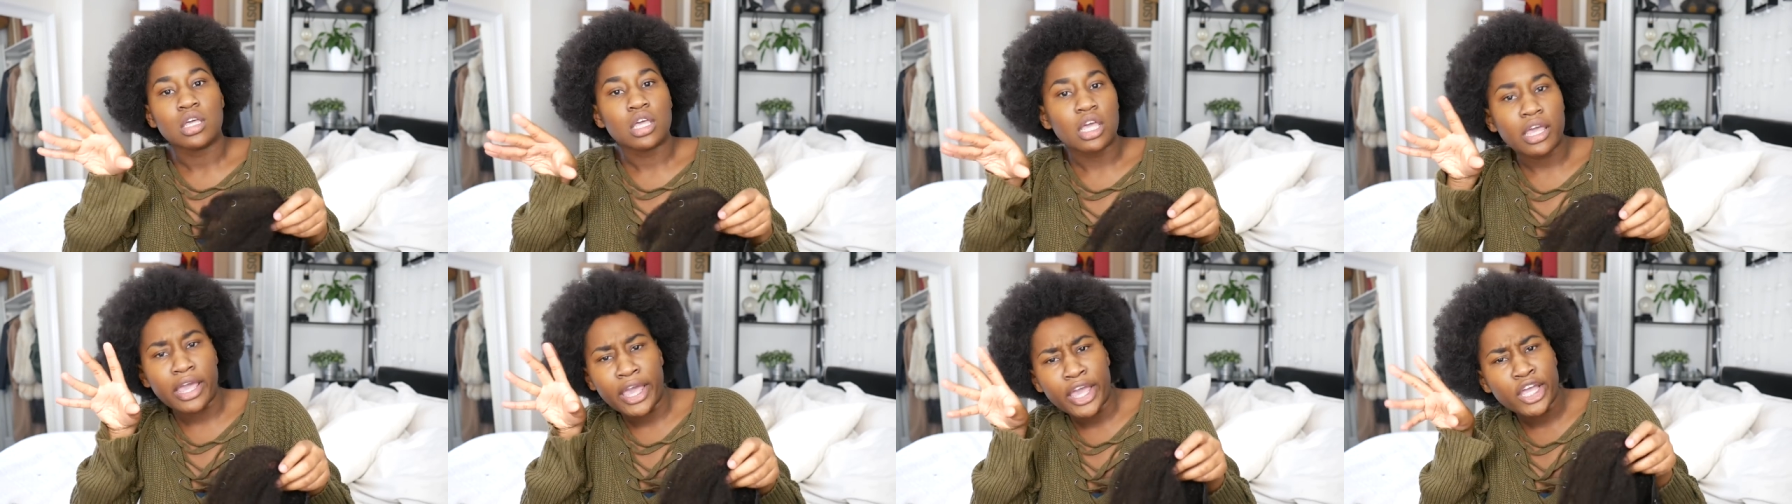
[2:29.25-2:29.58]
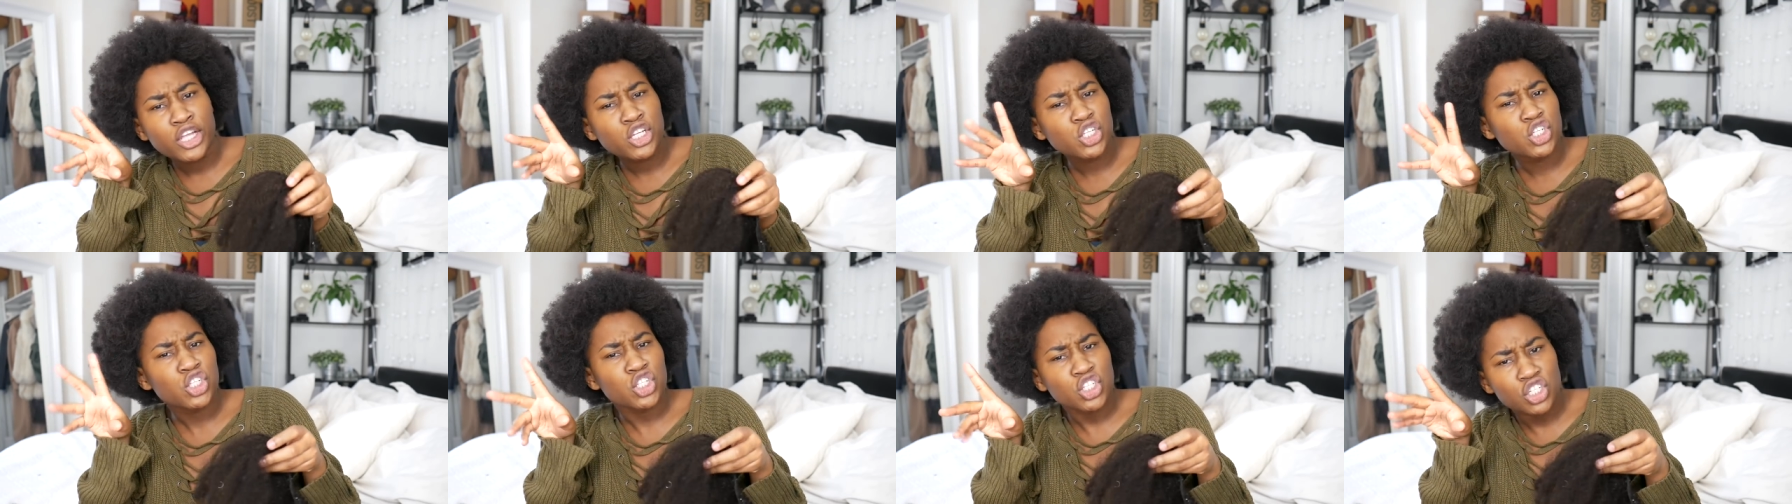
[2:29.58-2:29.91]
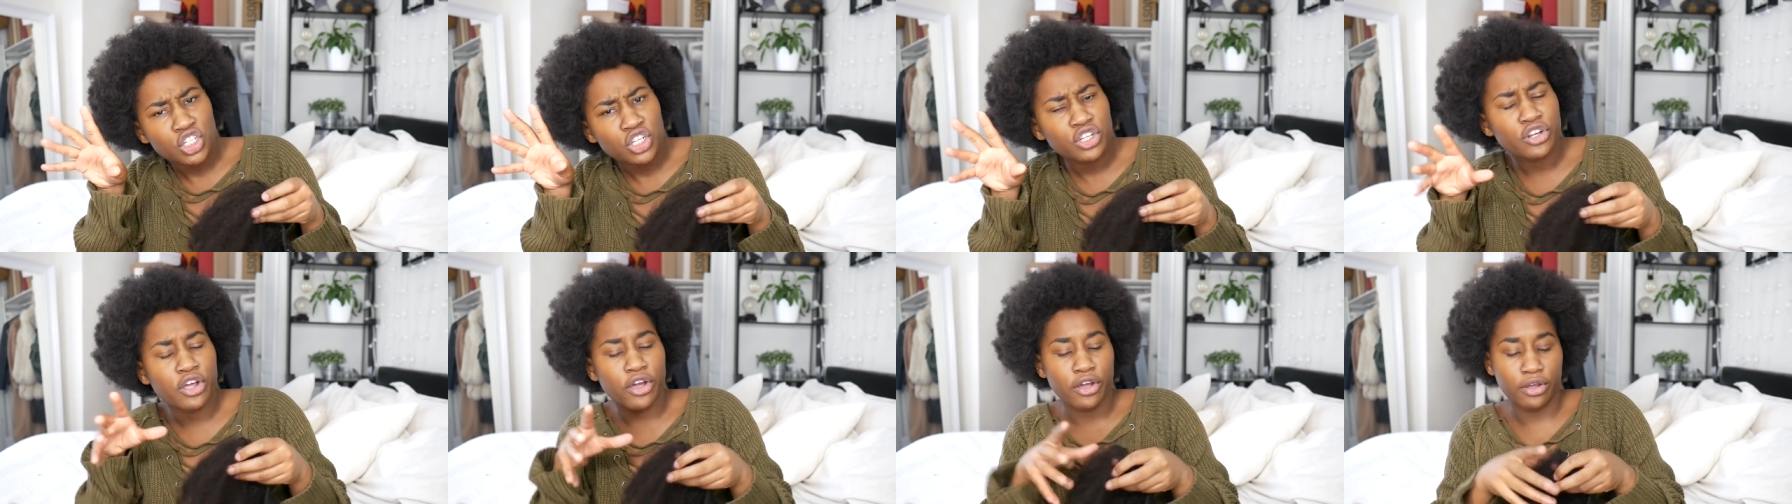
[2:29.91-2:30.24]

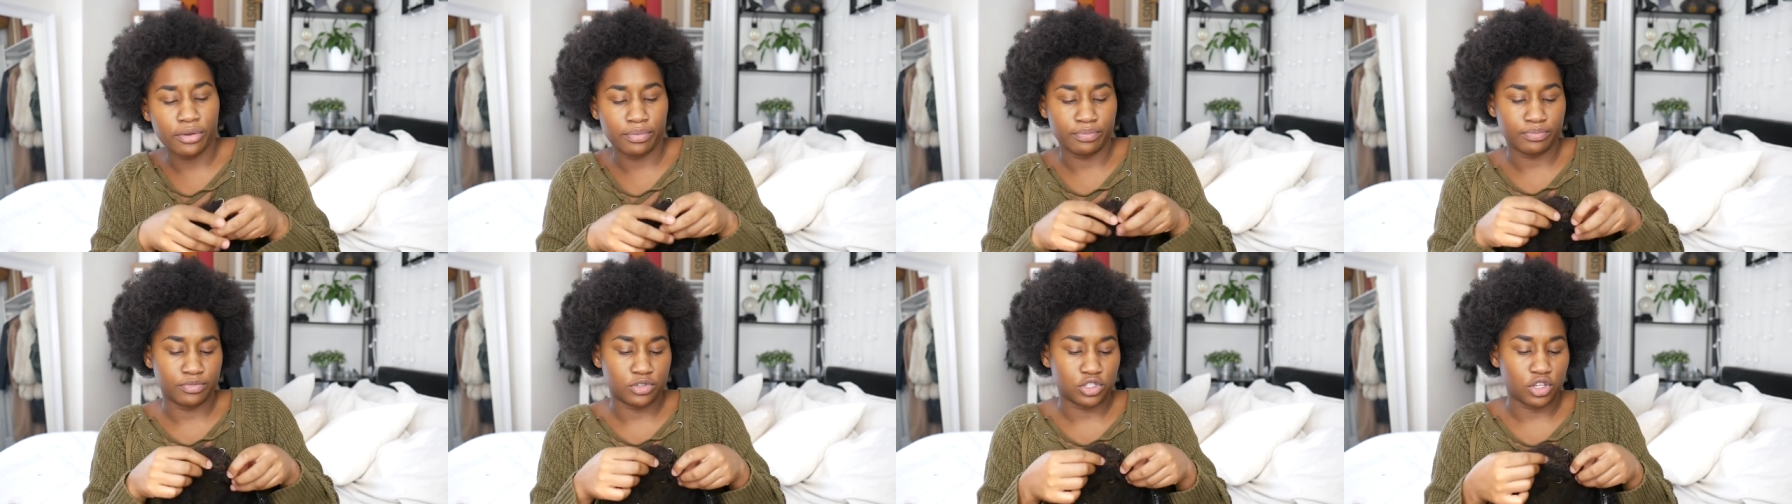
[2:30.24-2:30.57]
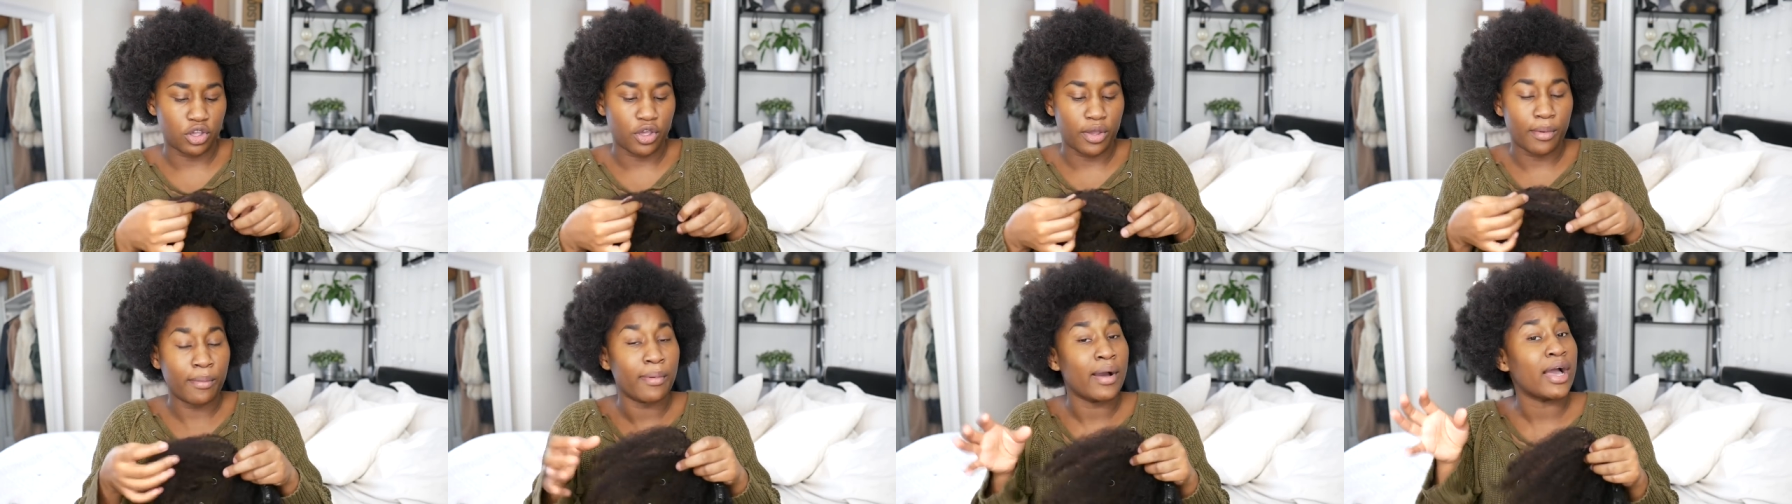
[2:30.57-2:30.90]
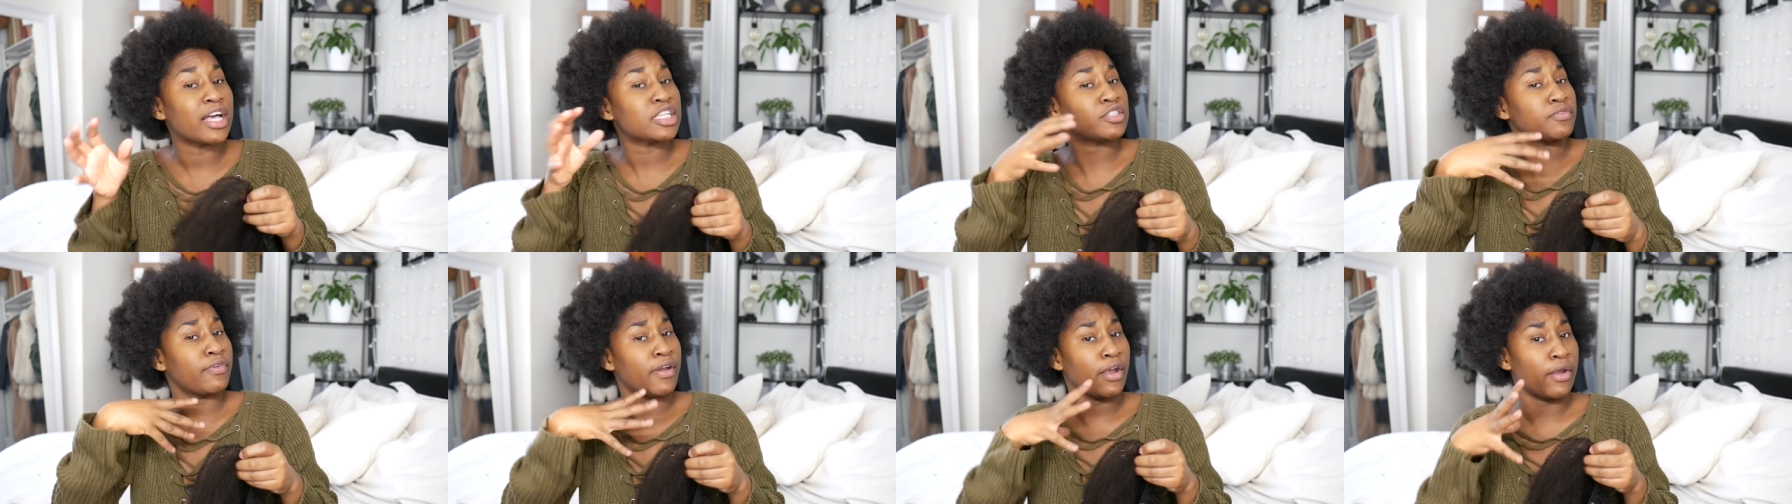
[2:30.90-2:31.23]
ish you know so it
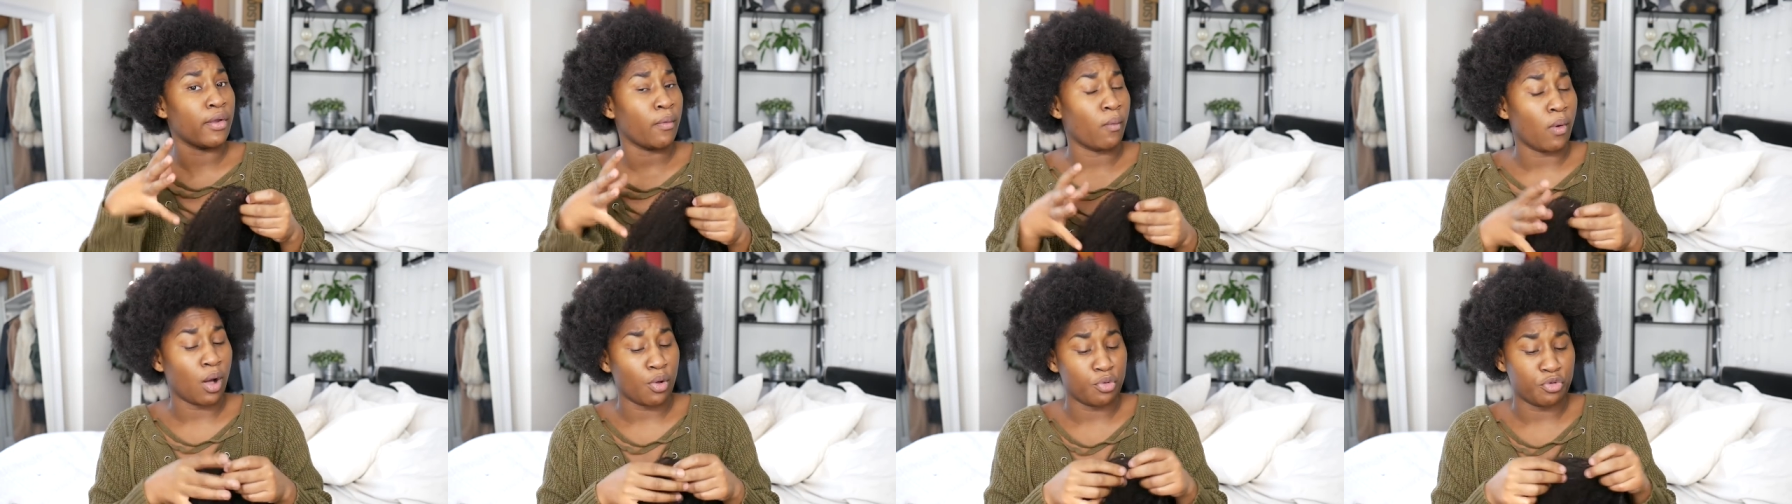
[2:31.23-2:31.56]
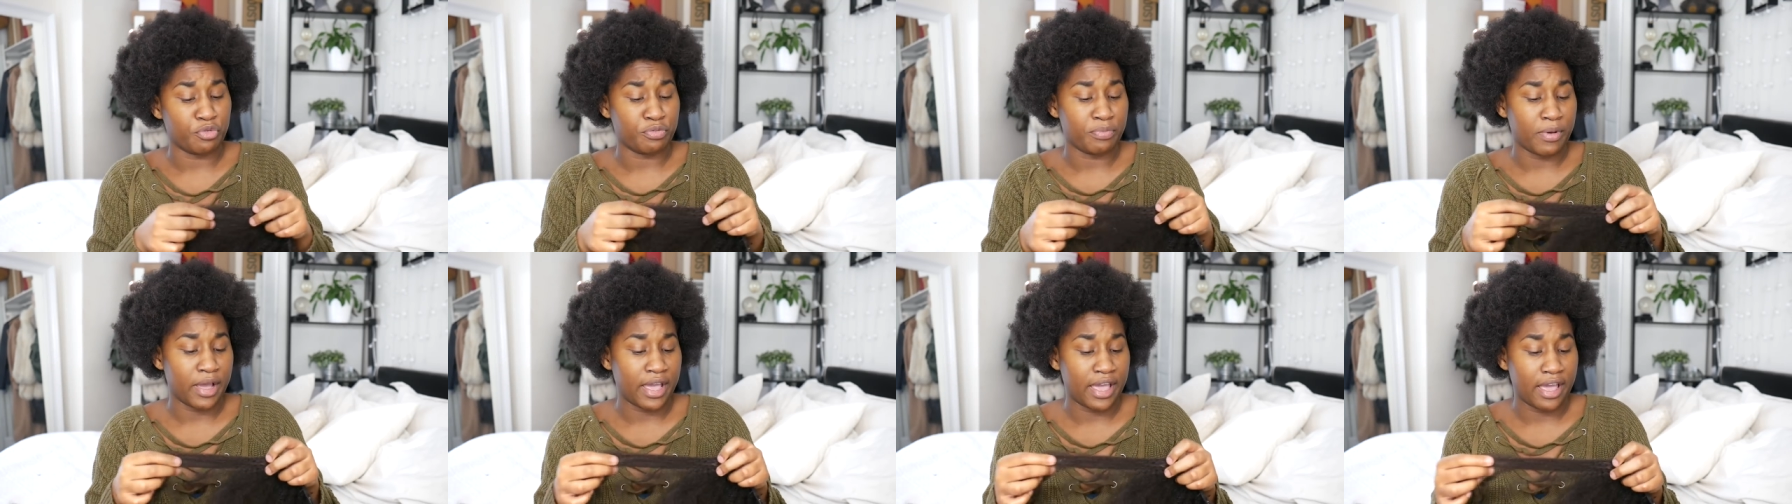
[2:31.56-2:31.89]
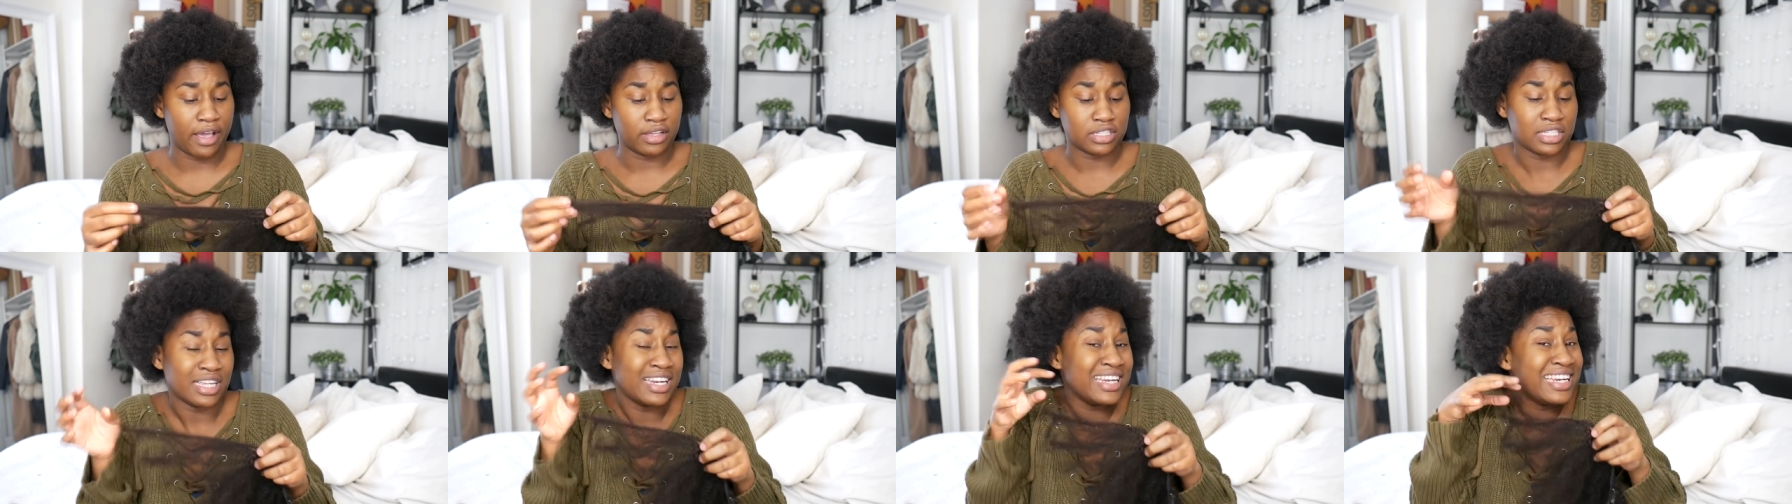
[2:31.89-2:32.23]
works very well with my
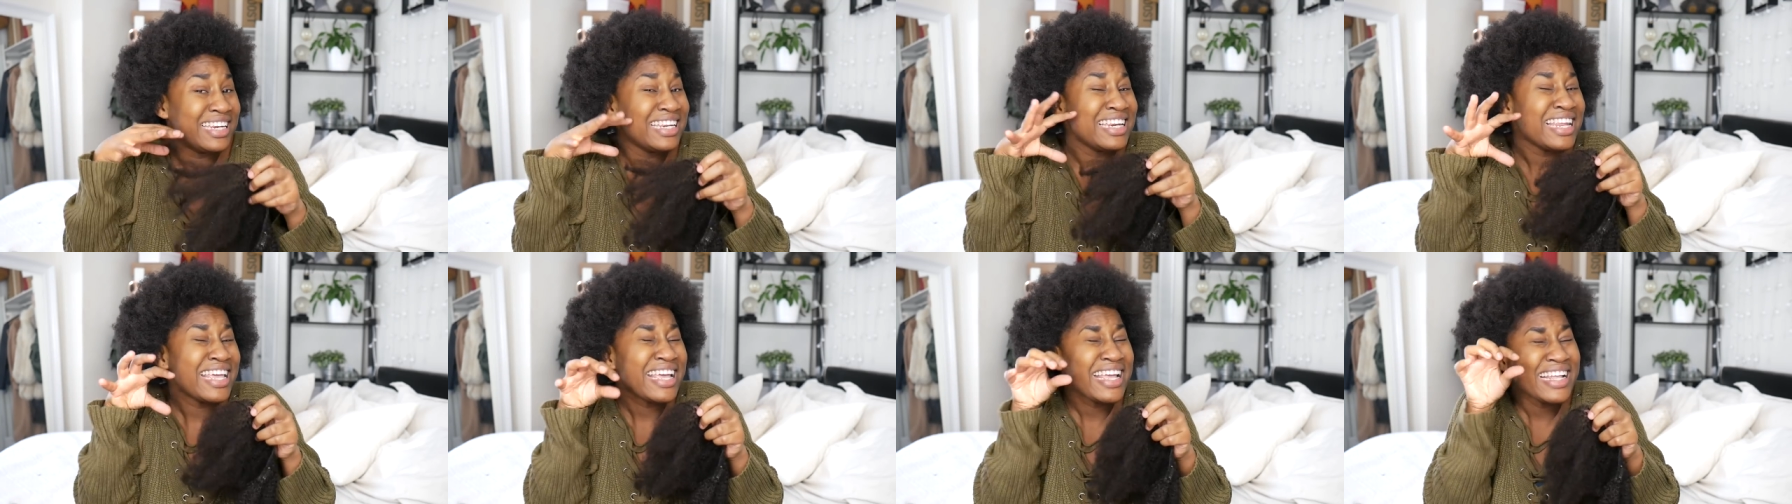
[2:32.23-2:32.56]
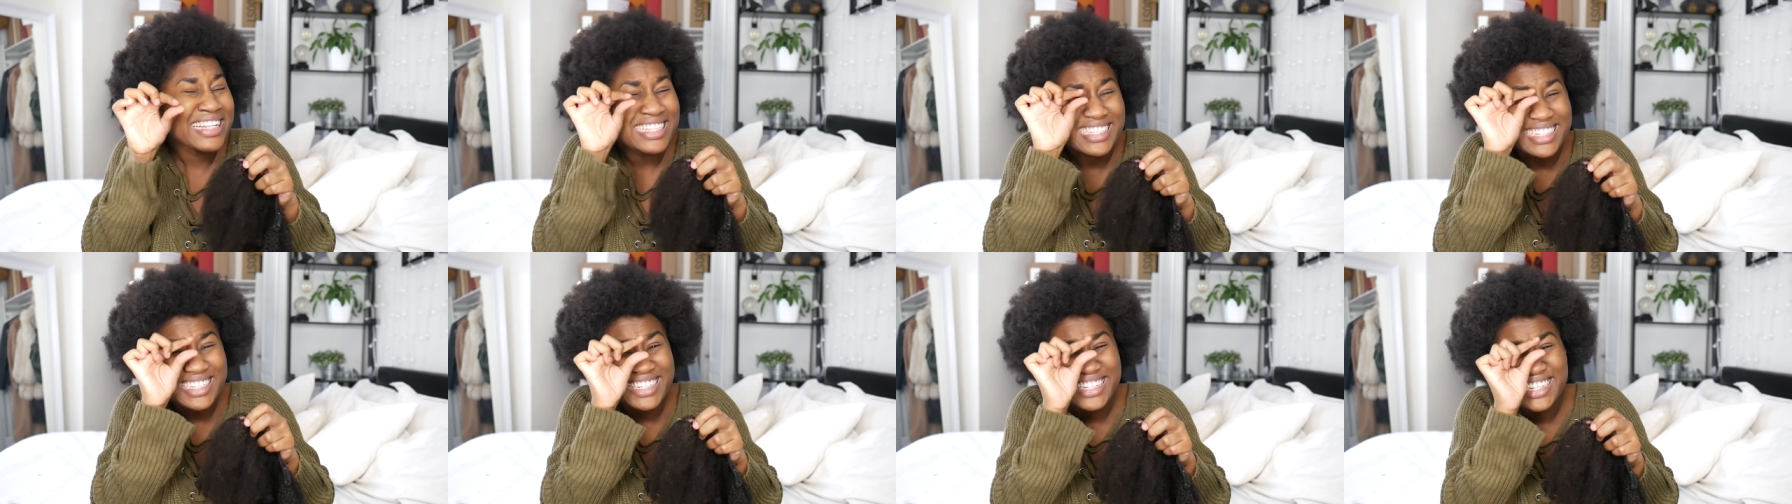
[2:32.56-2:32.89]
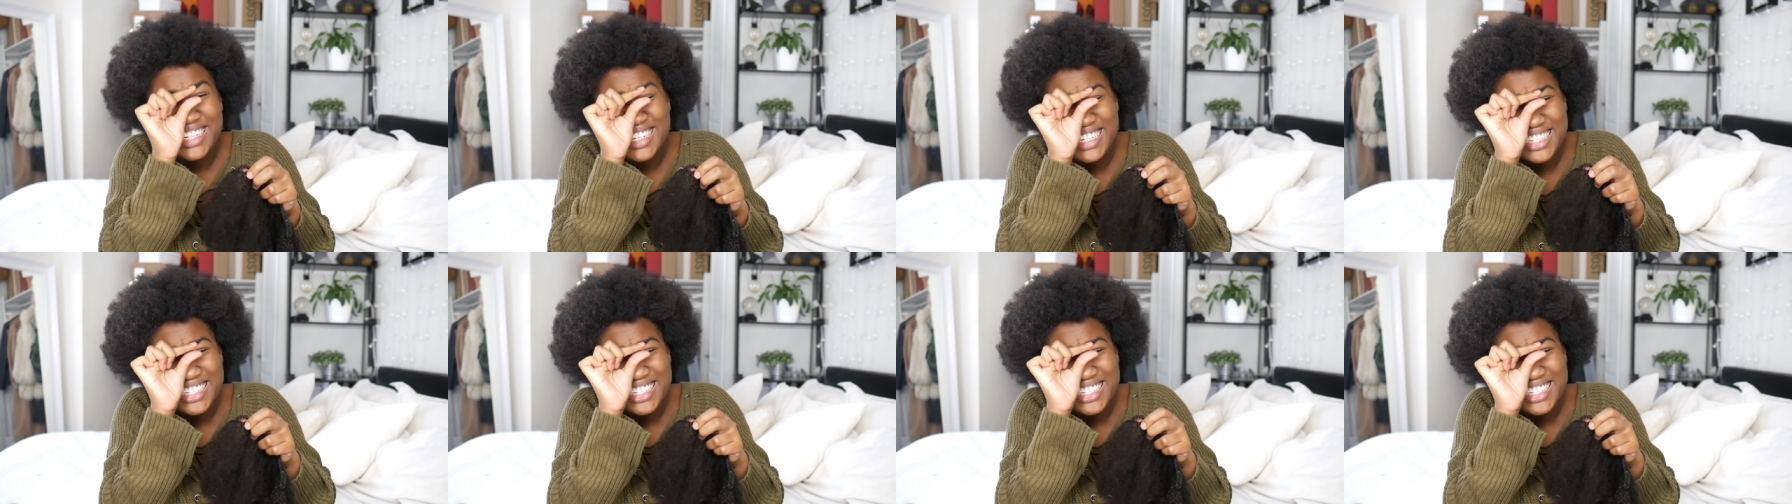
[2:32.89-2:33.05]
hair it's a little